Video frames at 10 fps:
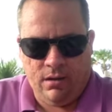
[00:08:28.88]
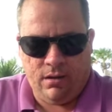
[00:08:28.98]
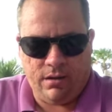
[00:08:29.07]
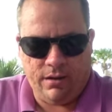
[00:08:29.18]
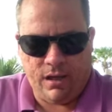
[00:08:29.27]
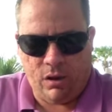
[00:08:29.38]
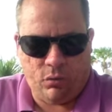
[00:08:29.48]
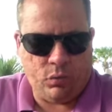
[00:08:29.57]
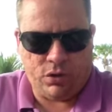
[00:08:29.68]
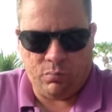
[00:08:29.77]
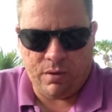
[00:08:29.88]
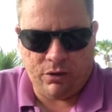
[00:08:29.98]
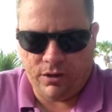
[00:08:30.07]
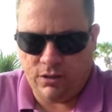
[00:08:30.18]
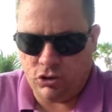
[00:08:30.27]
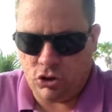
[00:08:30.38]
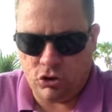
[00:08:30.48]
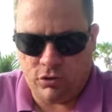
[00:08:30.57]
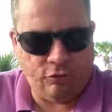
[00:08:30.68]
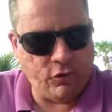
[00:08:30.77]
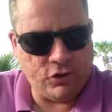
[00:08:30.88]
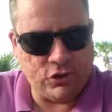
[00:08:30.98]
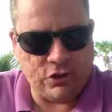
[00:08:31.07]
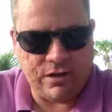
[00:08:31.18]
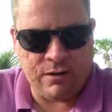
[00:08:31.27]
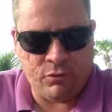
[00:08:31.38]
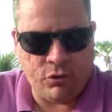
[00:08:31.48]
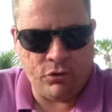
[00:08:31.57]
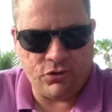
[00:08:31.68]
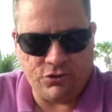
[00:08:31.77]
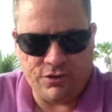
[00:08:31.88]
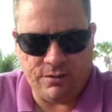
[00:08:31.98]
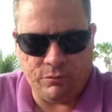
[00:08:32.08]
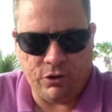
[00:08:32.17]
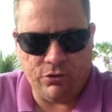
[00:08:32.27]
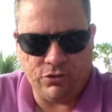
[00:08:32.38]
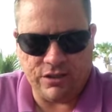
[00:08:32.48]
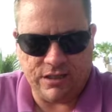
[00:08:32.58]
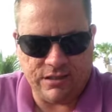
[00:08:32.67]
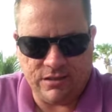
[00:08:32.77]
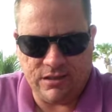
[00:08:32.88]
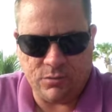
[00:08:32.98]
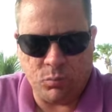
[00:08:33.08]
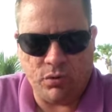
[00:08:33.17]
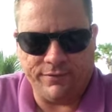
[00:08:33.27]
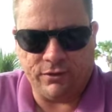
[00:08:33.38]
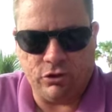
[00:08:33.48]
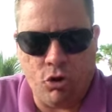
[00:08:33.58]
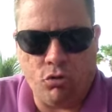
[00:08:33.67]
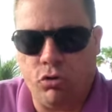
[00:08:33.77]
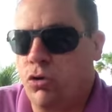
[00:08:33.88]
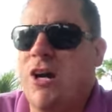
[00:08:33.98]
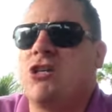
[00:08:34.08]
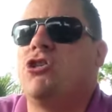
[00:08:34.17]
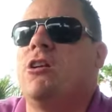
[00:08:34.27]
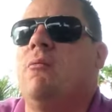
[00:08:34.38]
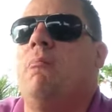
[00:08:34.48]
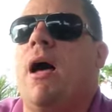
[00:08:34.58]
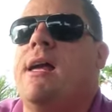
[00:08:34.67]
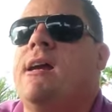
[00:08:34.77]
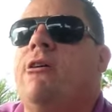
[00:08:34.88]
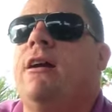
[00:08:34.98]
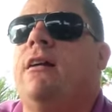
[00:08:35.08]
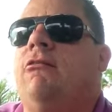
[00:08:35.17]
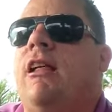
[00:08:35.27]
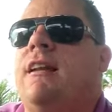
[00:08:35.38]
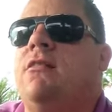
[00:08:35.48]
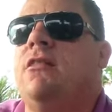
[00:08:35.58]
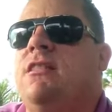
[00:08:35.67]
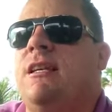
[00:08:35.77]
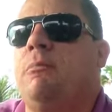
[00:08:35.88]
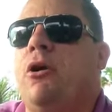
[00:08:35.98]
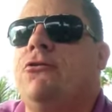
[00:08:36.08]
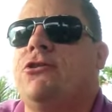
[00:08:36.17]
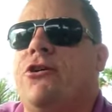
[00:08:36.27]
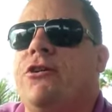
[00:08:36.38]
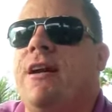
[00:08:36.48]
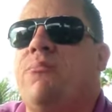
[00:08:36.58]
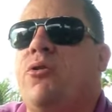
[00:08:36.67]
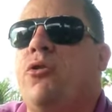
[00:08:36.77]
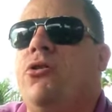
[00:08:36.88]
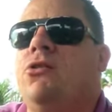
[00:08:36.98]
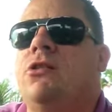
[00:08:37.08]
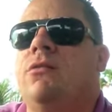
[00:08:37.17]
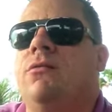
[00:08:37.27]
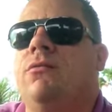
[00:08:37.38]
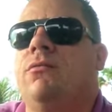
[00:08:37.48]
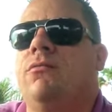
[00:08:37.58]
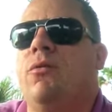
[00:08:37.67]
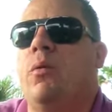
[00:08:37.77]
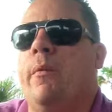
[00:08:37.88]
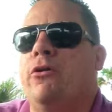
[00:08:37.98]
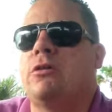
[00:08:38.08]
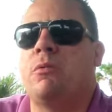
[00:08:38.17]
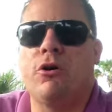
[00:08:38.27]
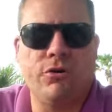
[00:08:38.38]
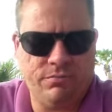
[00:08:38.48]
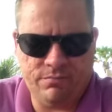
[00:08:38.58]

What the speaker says: With millings, should you focus on neighborhoods or zip codes? Again, this is more of a local question. In my area, a lot of the zip codes are neighborhoods, for the most part.